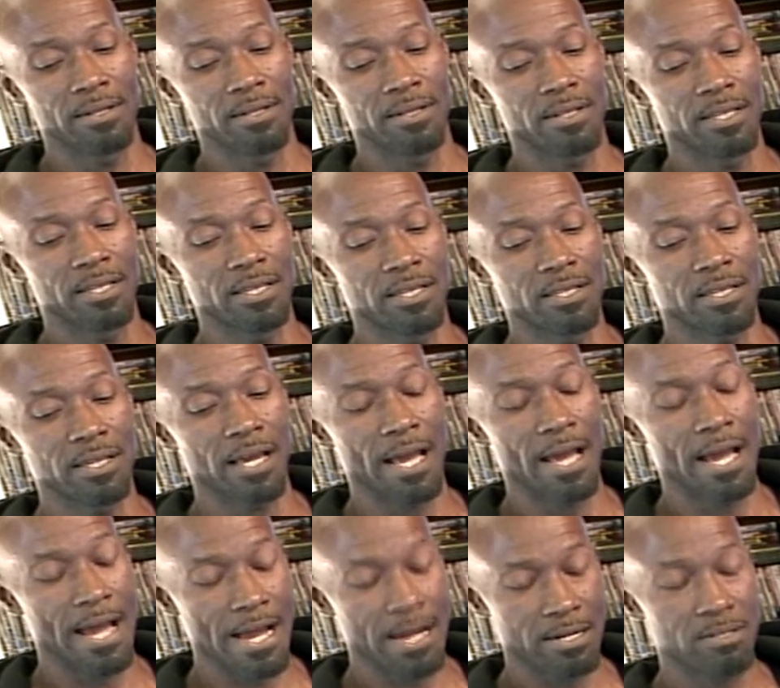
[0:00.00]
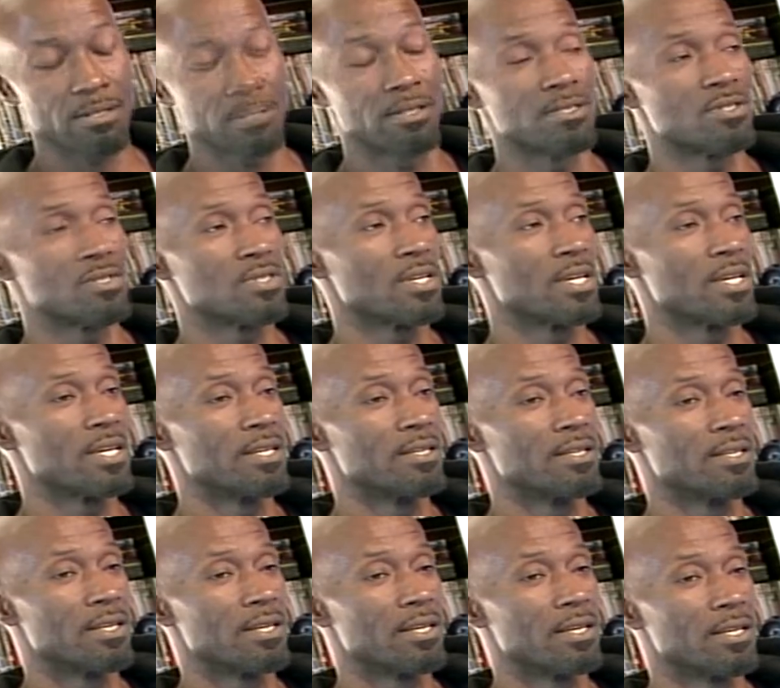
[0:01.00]
He actually said
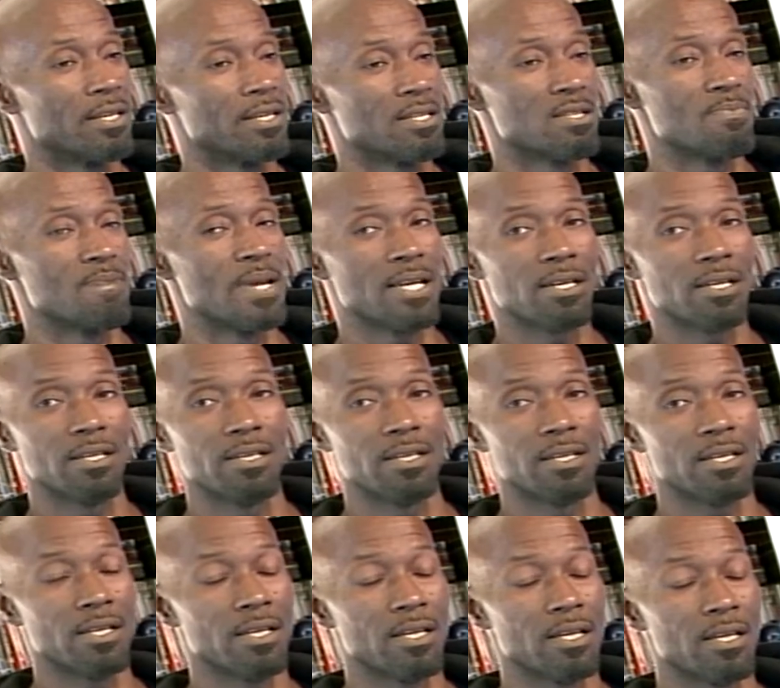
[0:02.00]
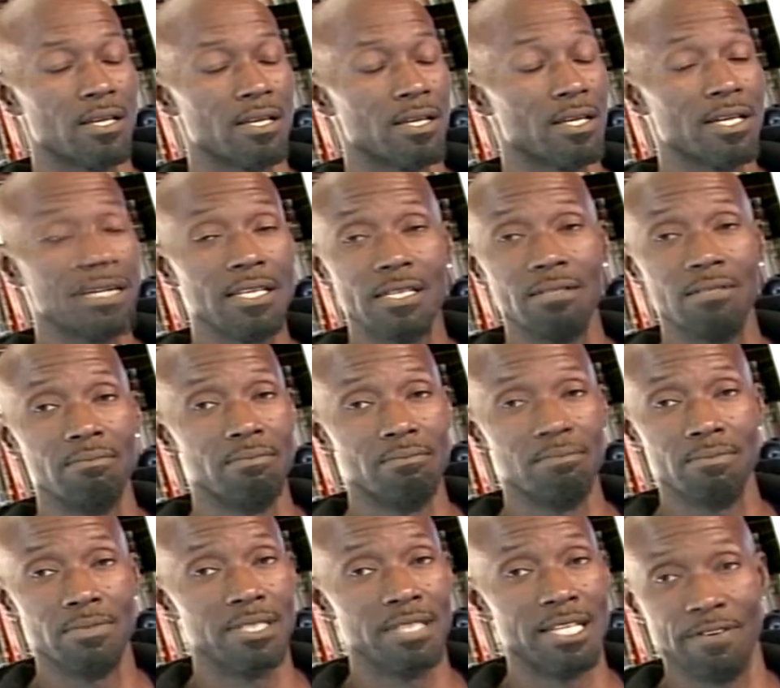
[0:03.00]
it doesn't make any
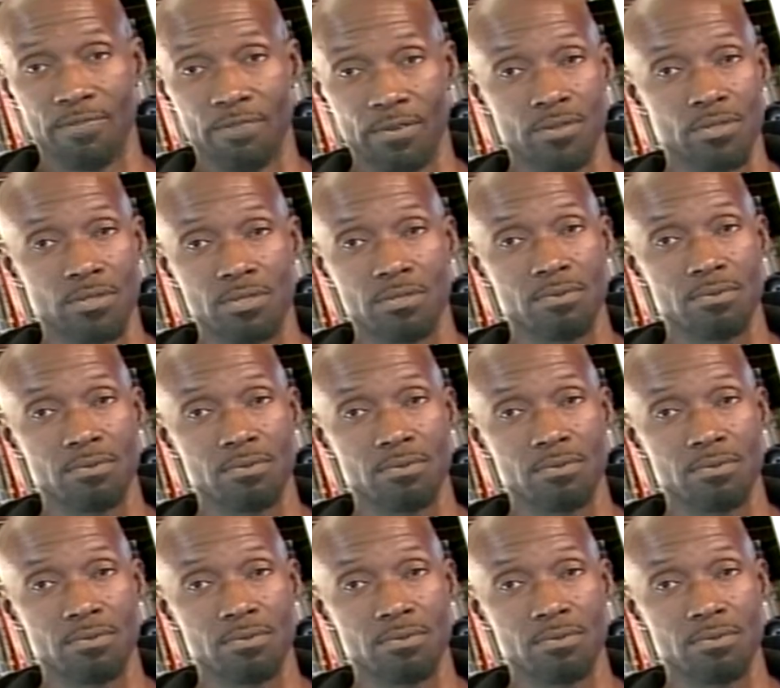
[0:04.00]
difference